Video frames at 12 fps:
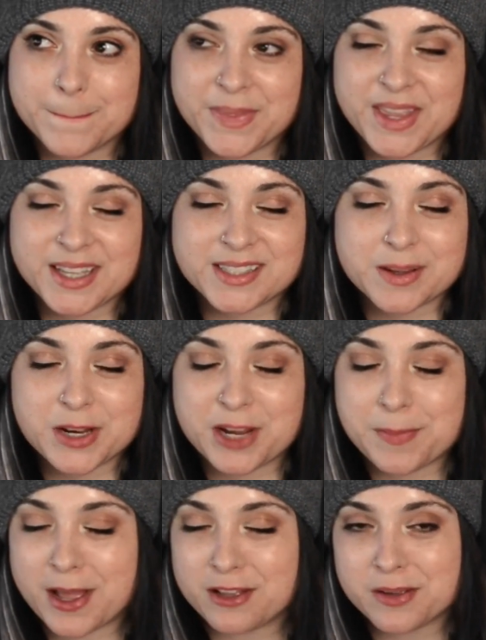that's an
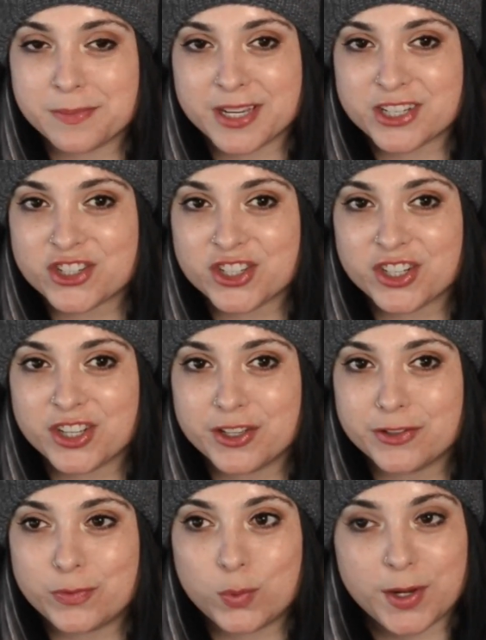amalgamation
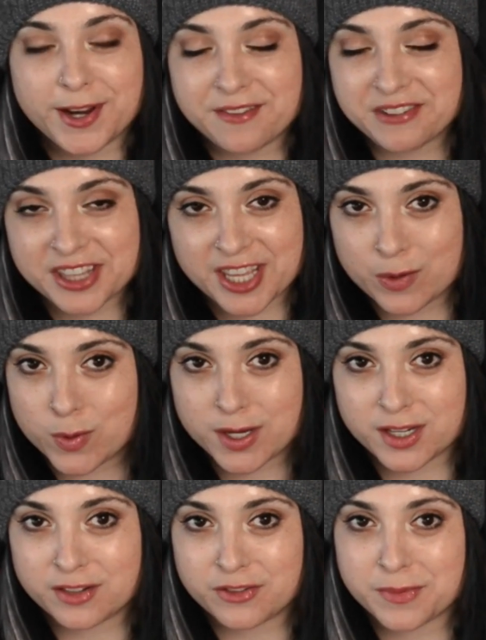of whatever they
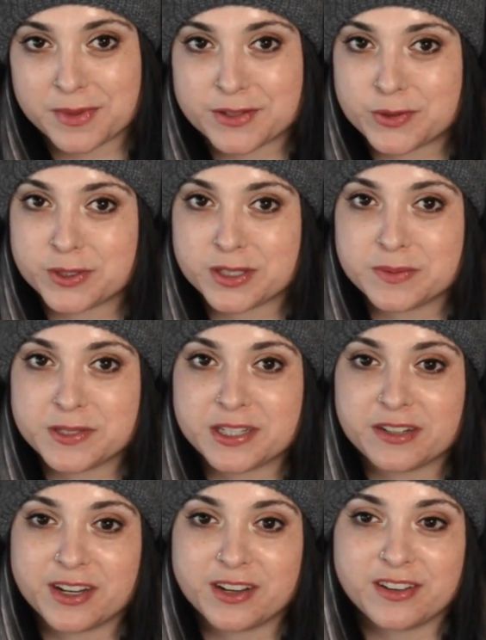wanted from the source
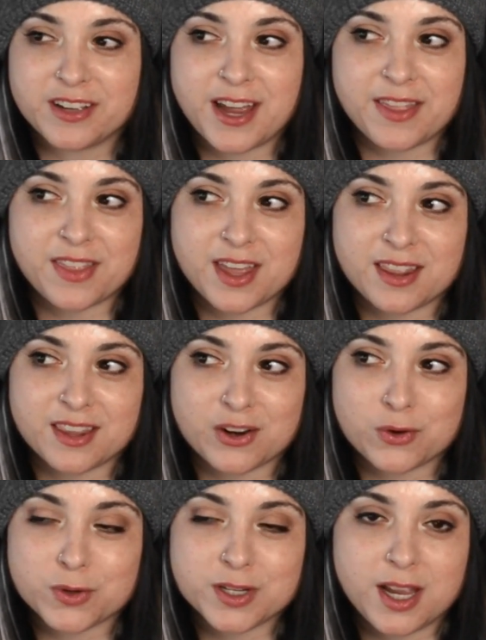material, and then the
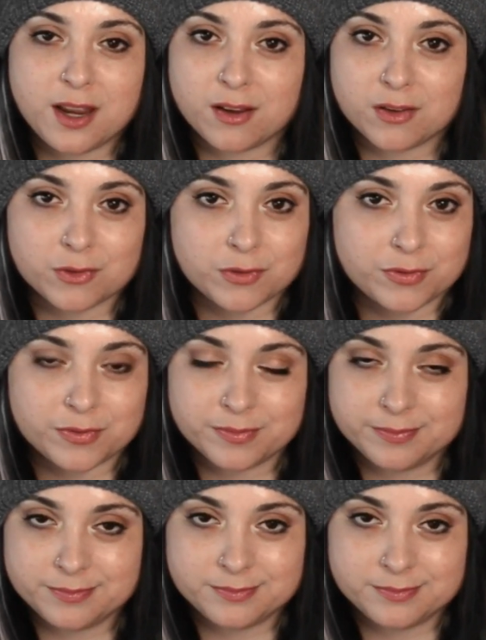creative